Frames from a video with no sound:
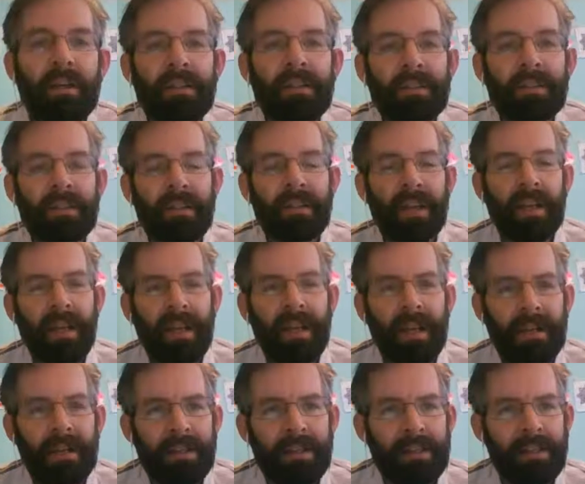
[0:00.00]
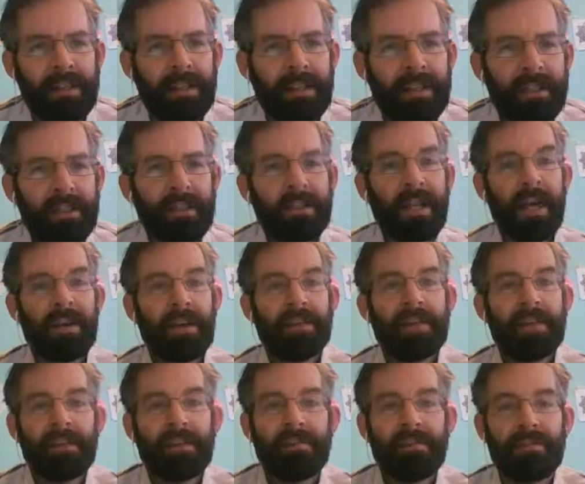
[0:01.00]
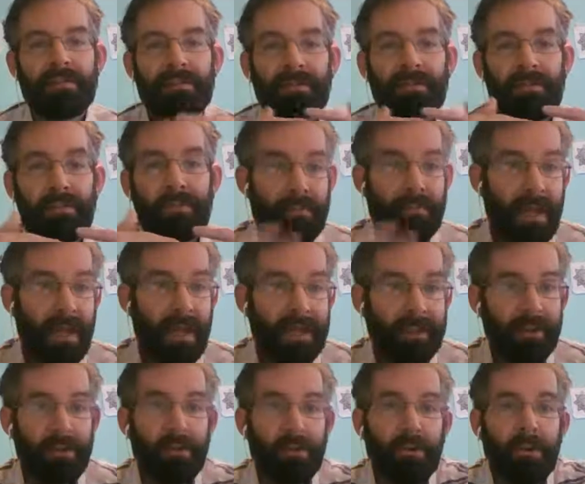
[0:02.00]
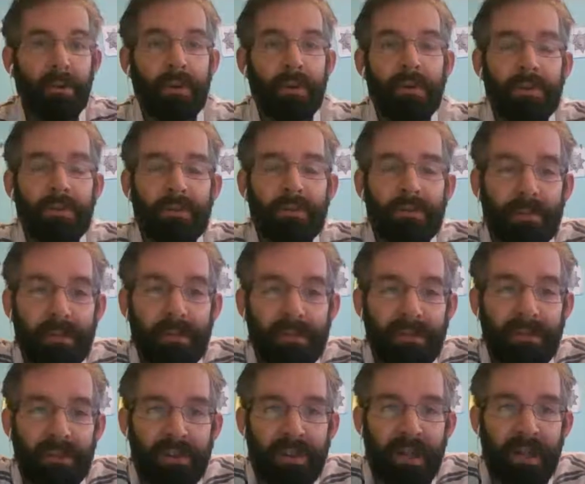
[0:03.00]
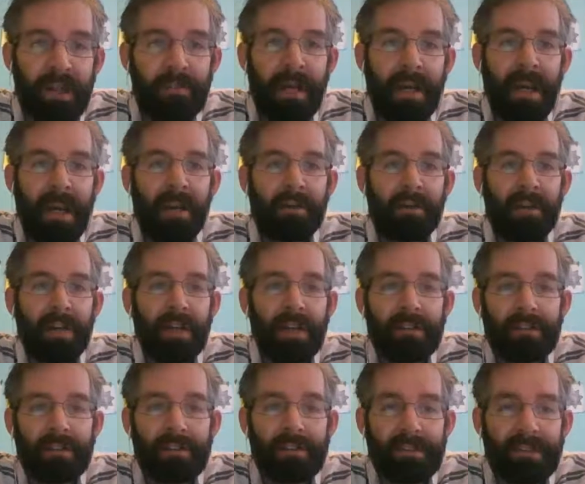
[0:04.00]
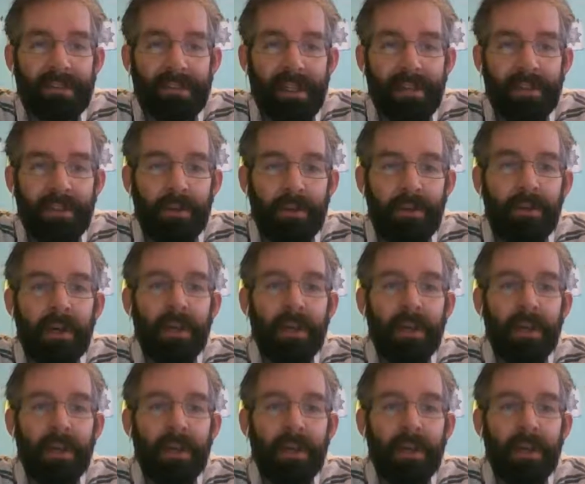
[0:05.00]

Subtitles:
And now that I've met you for the first time, how could I tell you